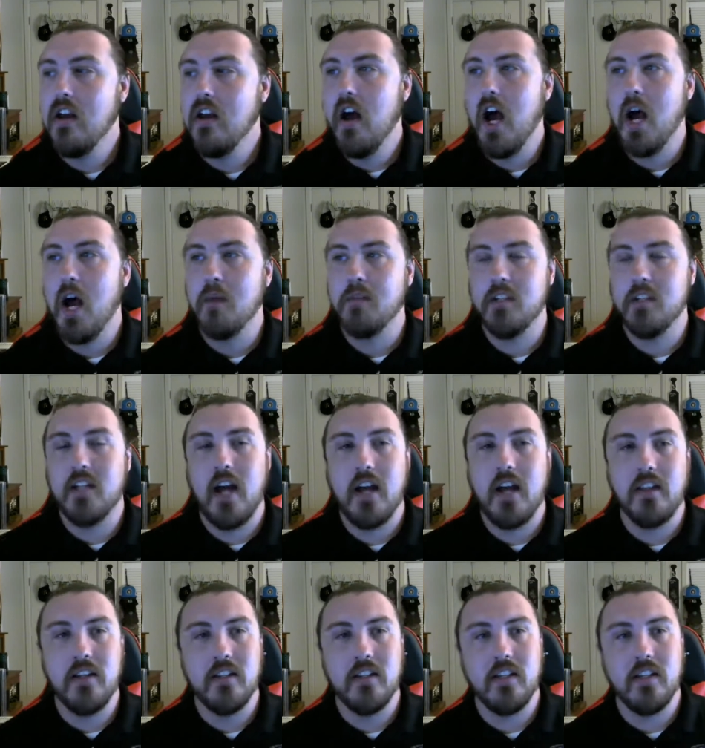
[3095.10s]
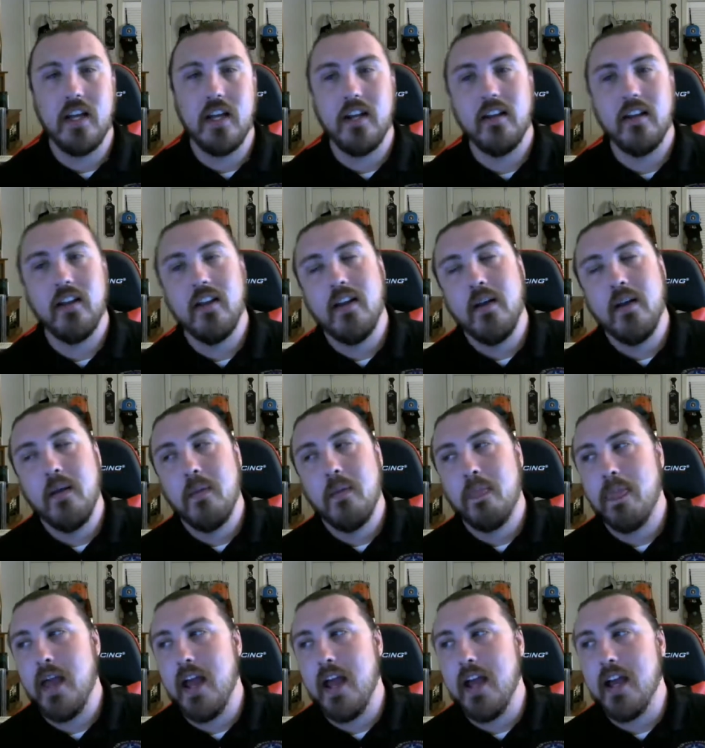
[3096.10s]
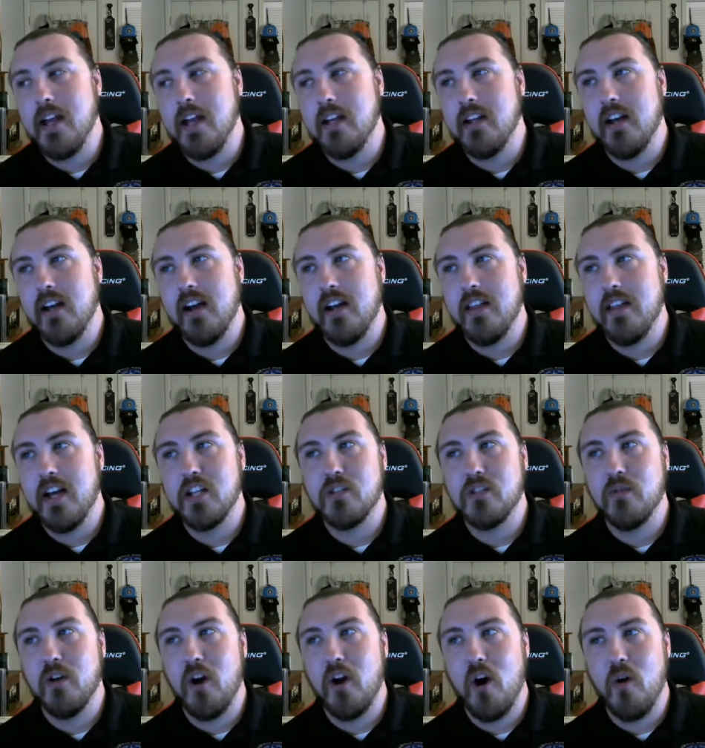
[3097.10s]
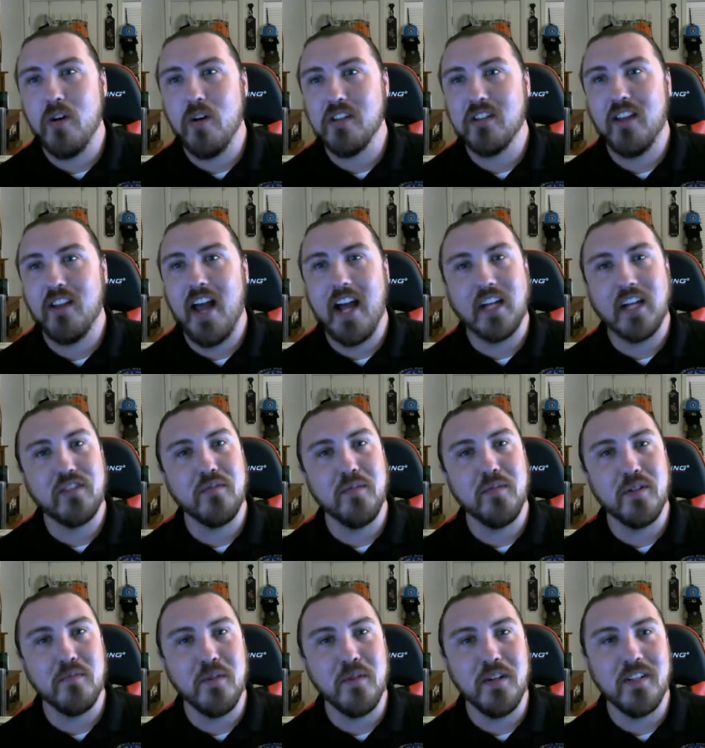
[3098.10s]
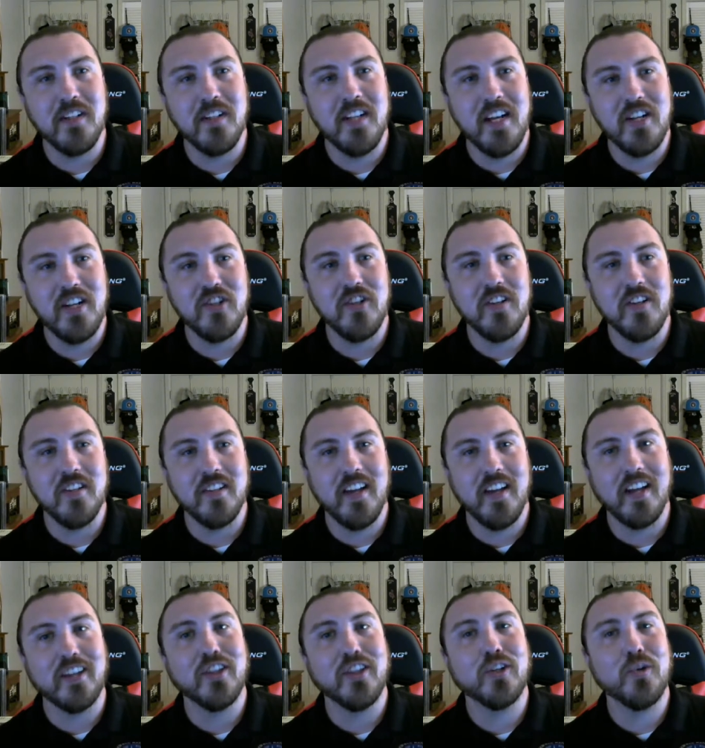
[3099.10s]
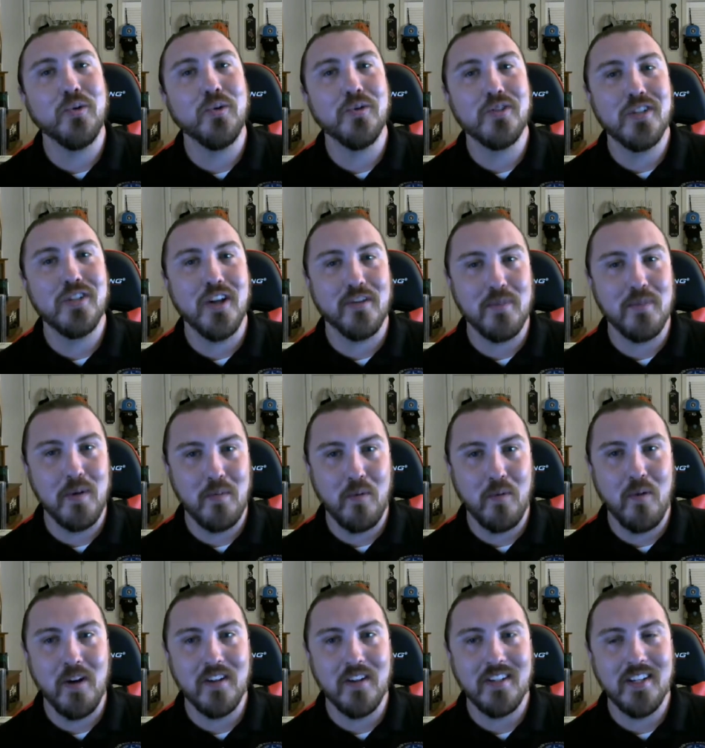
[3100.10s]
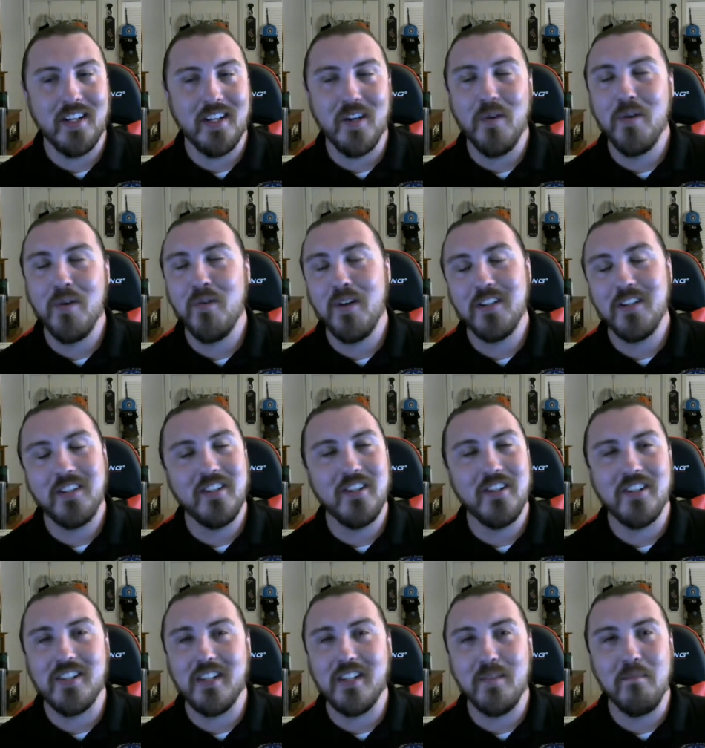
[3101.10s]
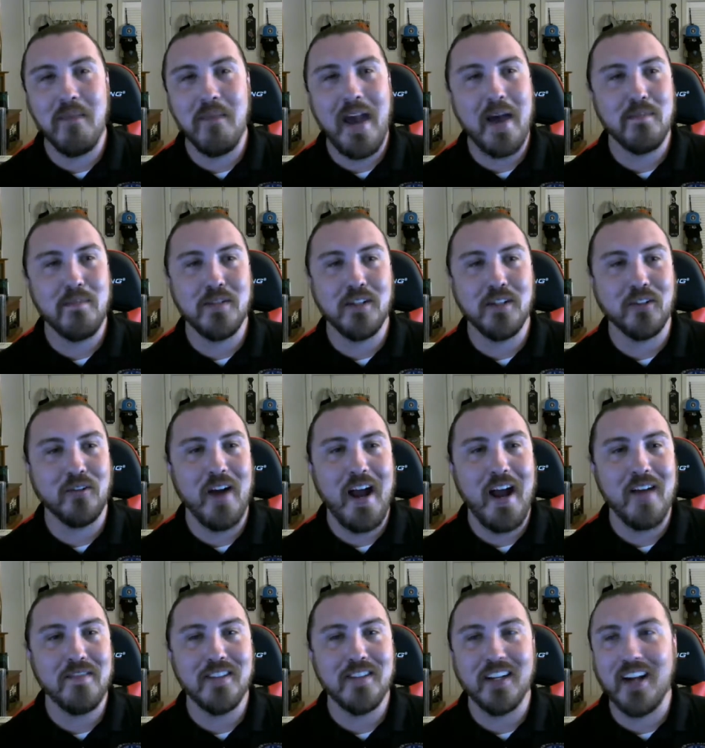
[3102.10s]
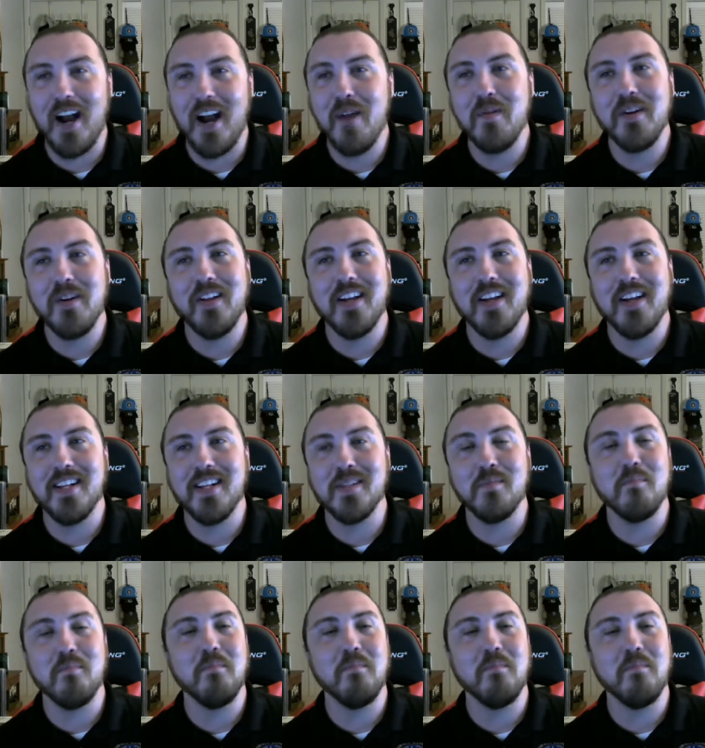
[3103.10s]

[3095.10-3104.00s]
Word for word: um, to tie these in. And uh, that's what always lacks from this presentation is like the cool stuff people want to see. No one wants to just see maps and graphs. Like I realize that is